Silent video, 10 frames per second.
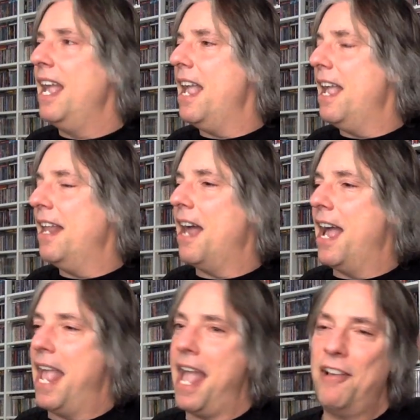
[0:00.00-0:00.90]
And
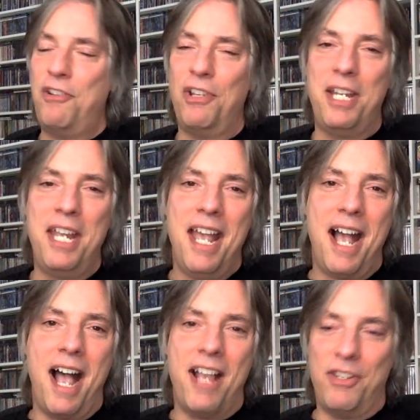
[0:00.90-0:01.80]
I actually,
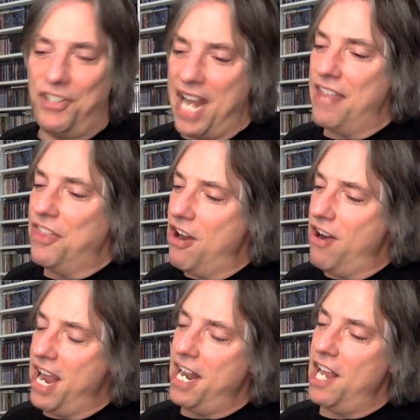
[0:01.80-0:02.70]
I sat there
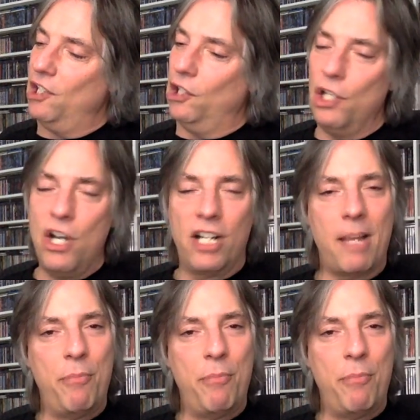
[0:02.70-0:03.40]
and I looked.